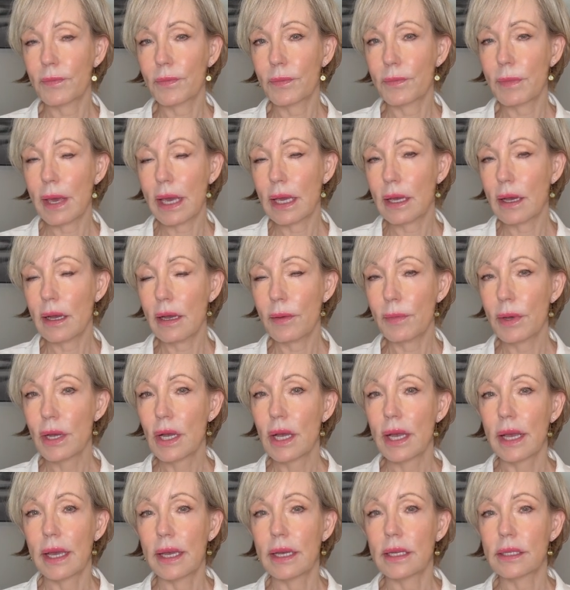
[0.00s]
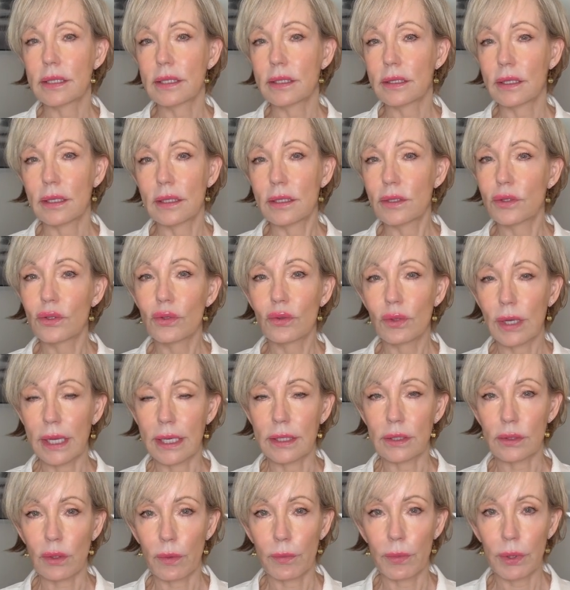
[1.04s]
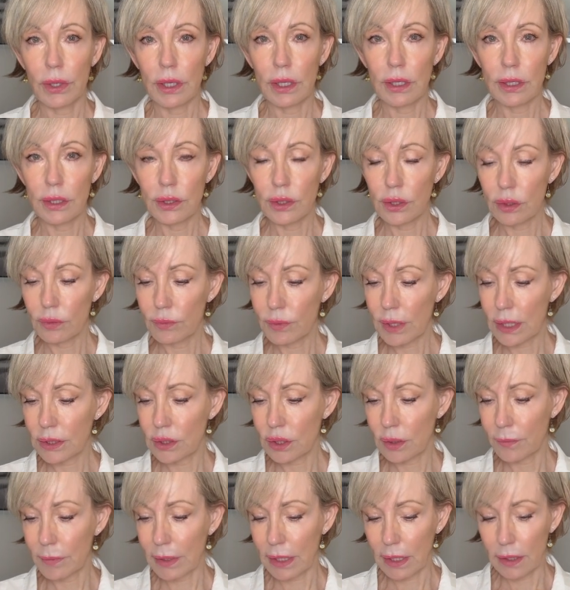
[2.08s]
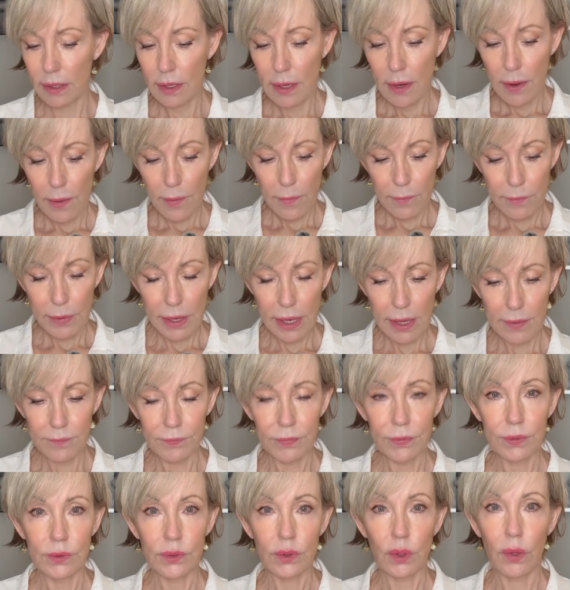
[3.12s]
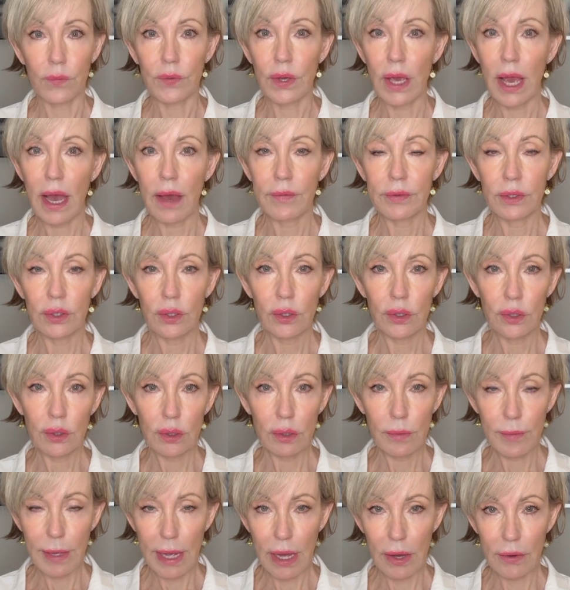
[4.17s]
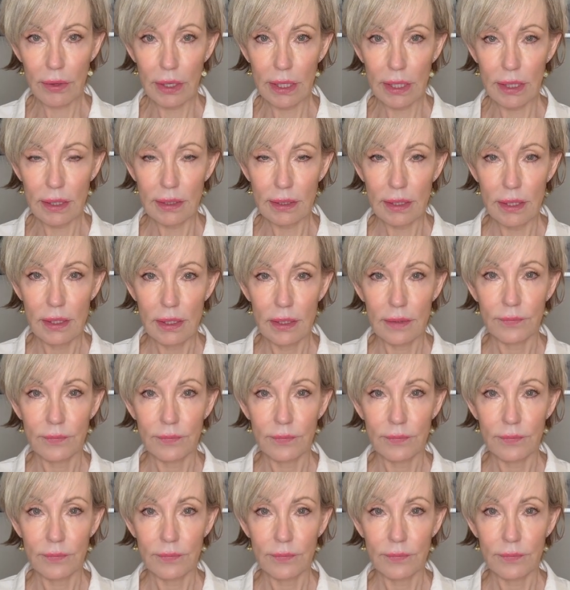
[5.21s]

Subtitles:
makeup. It's great. So put it in your regimen. But so if you haven't heard about it,